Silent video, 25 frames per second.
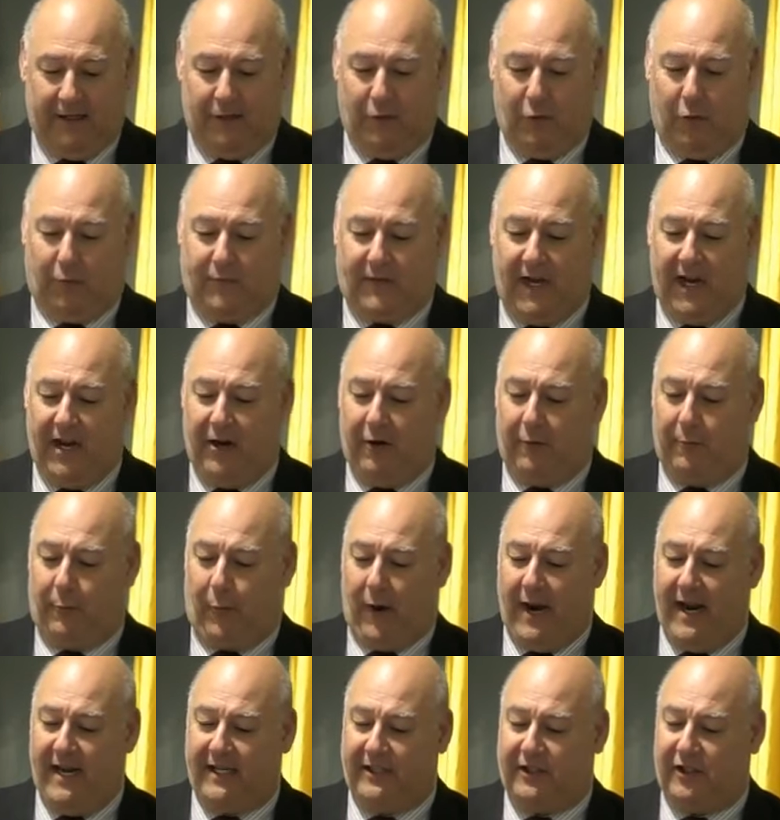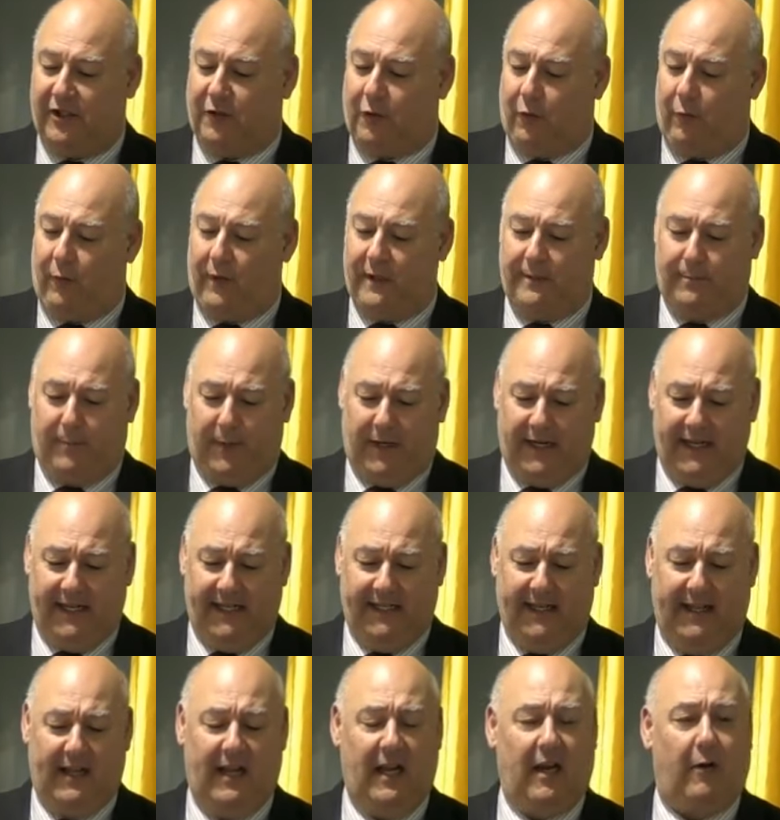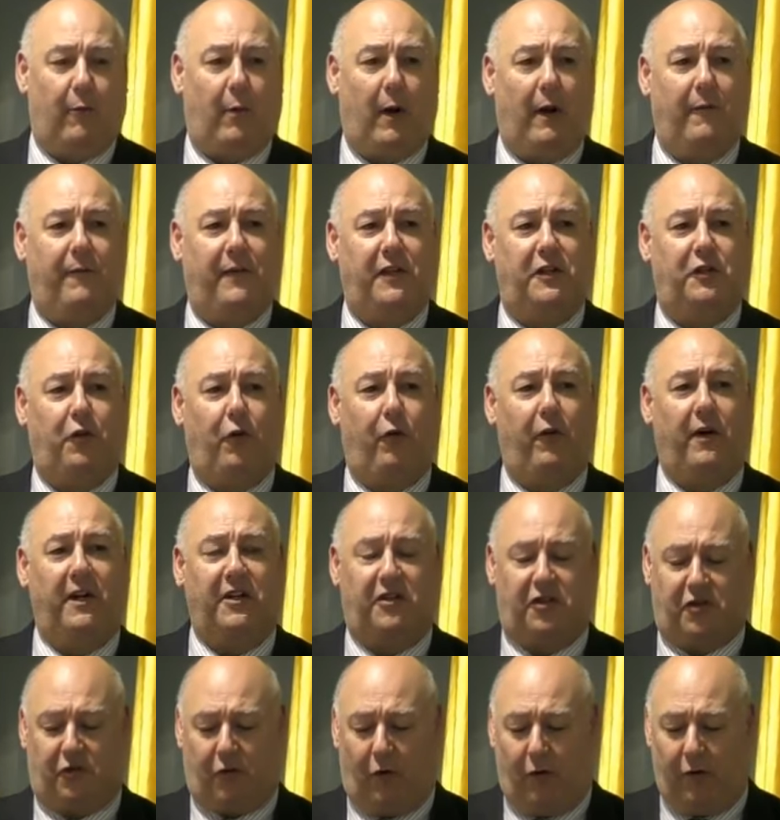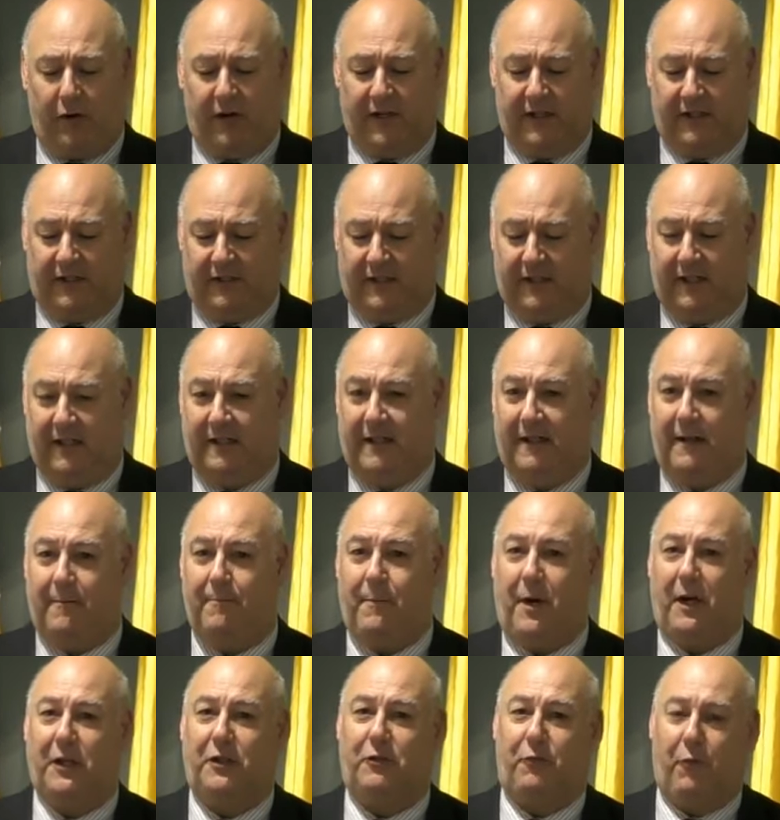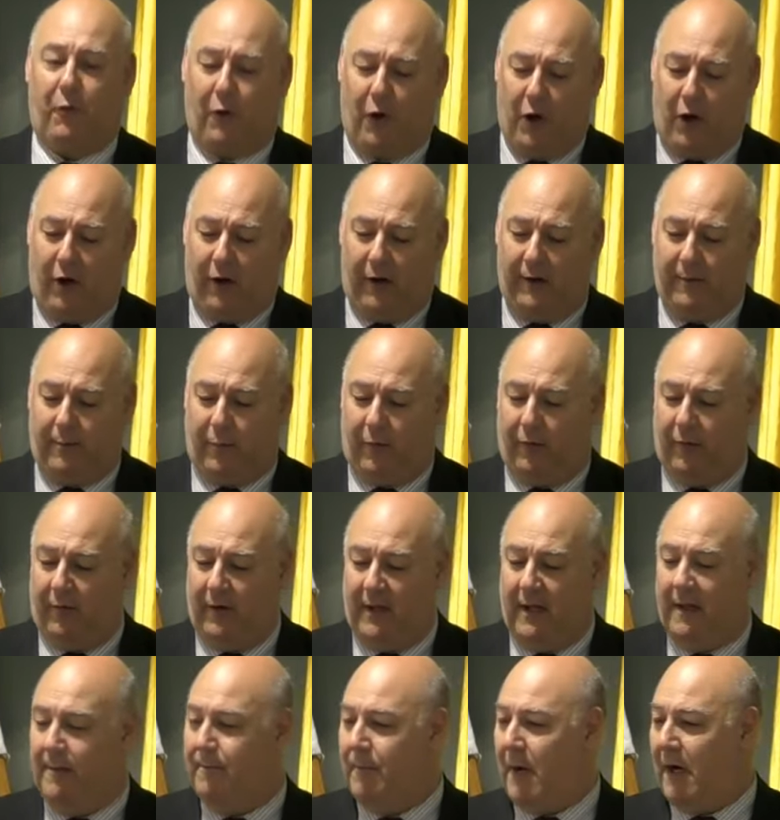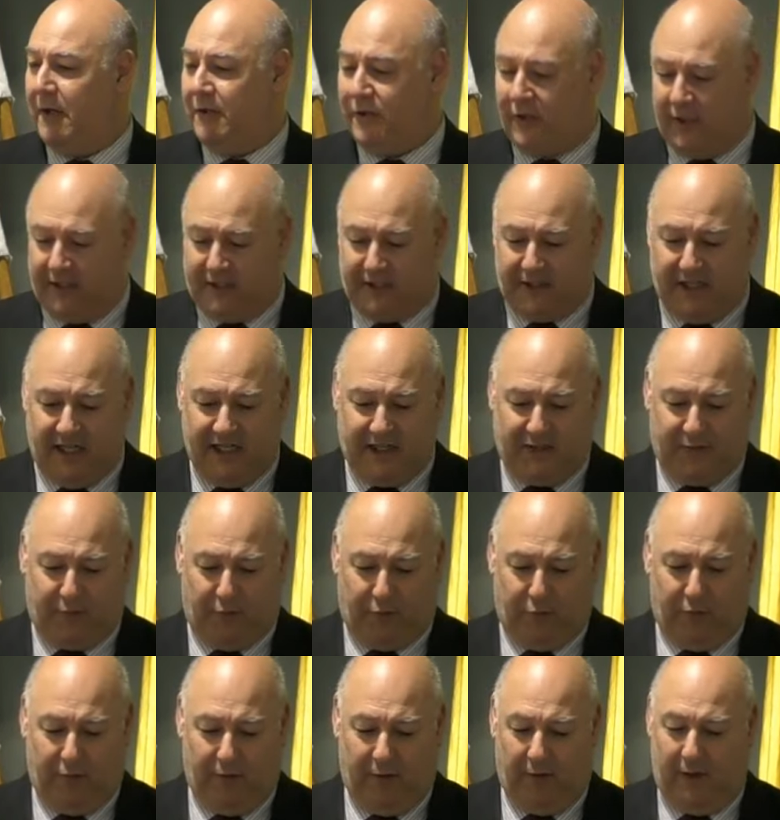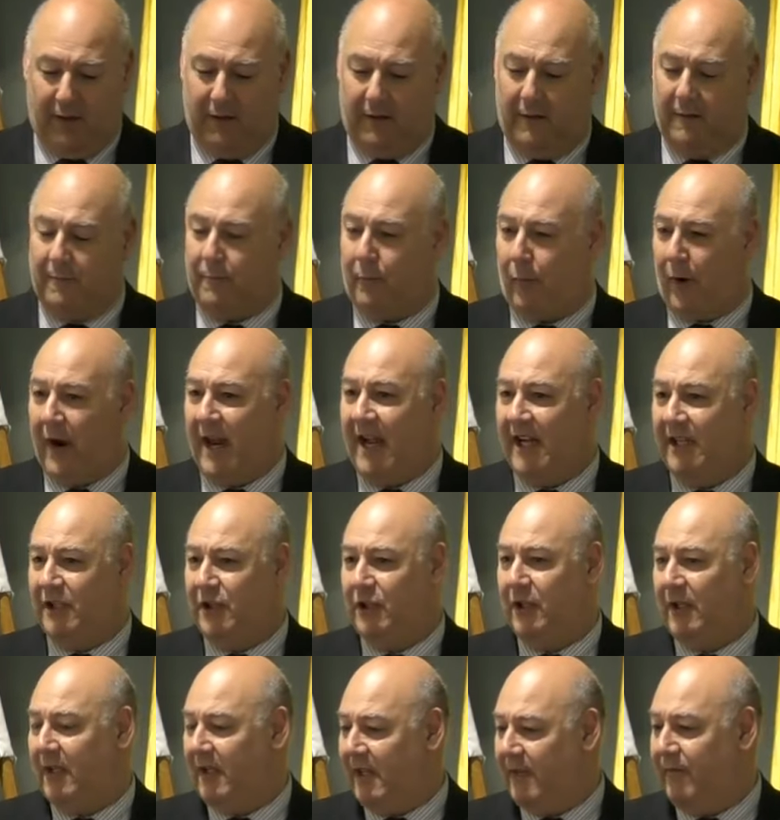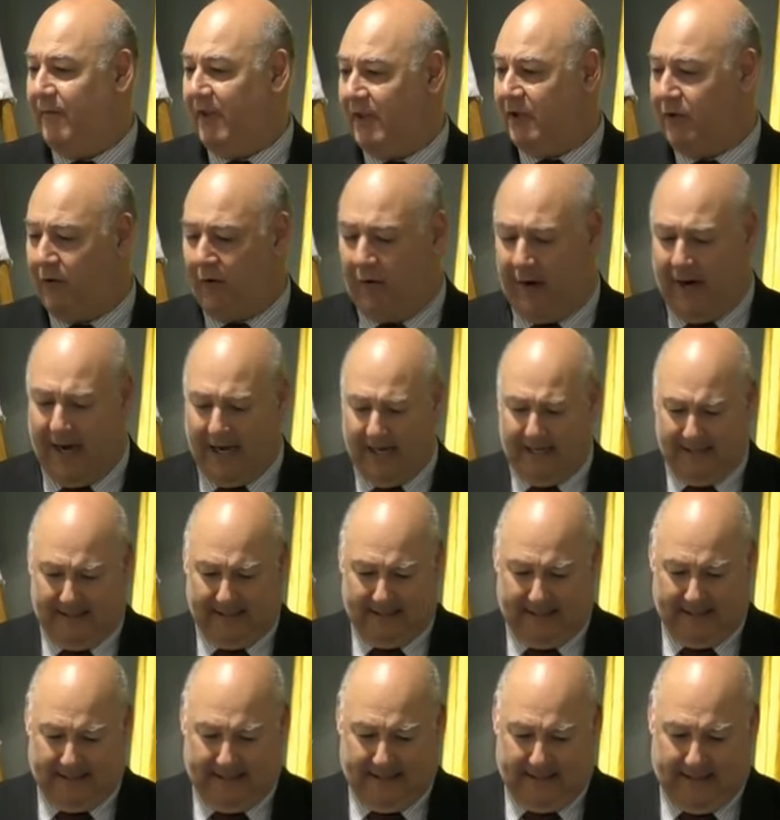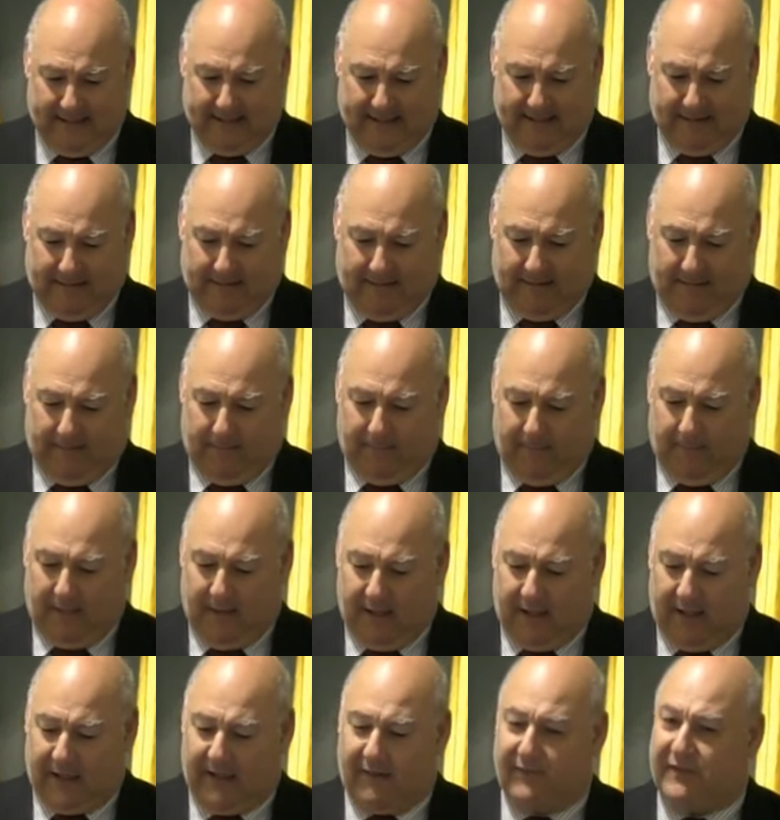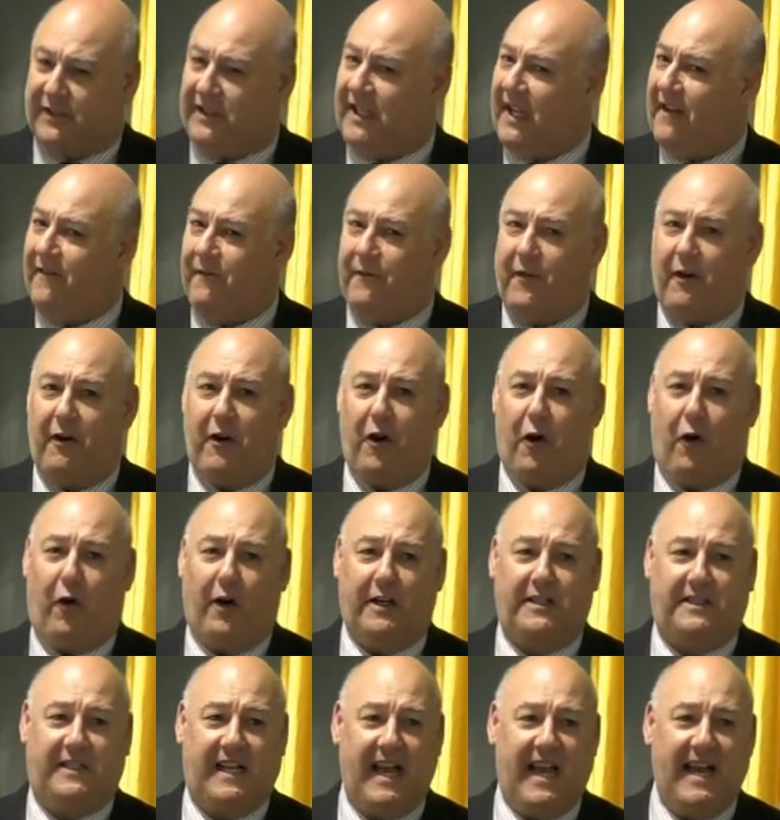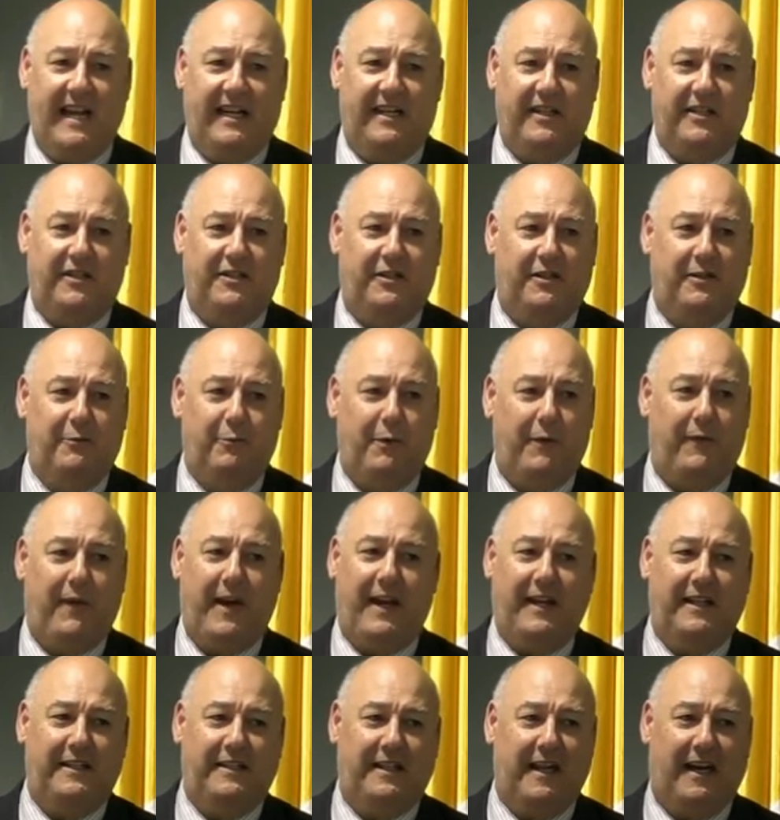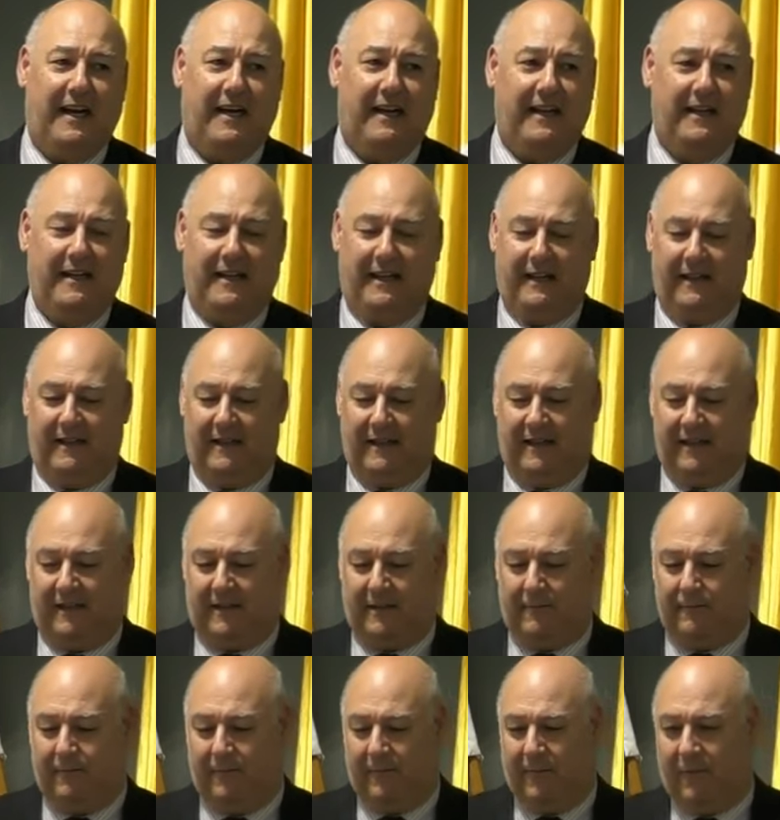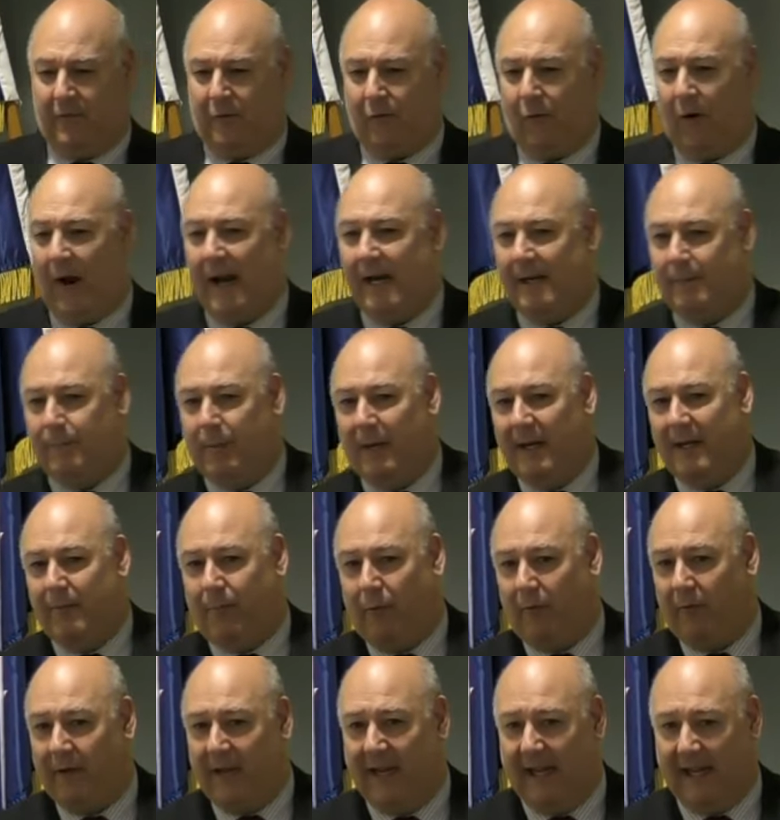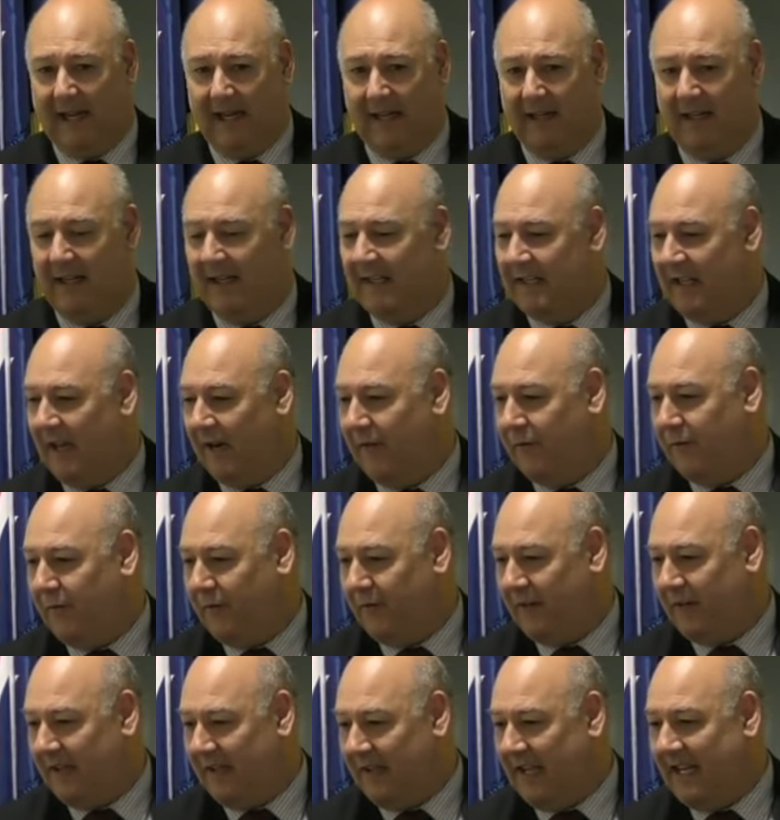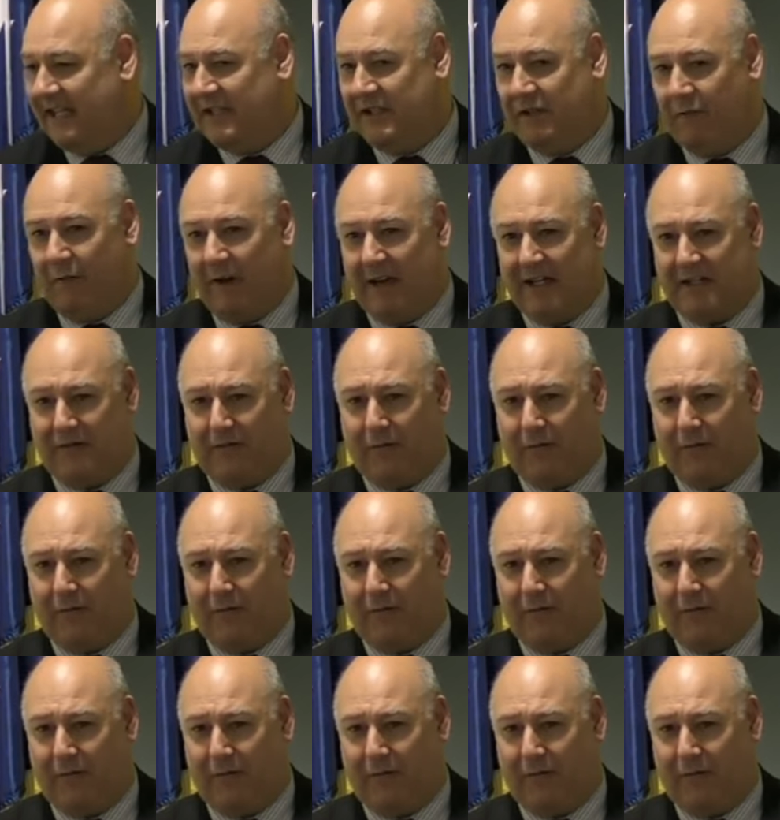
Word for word: North Dandenong Branch has always been one of Victoria's strongest, most reliable, most successful branch in Victoria. They've set very high standards. We've had some great people here that have led to us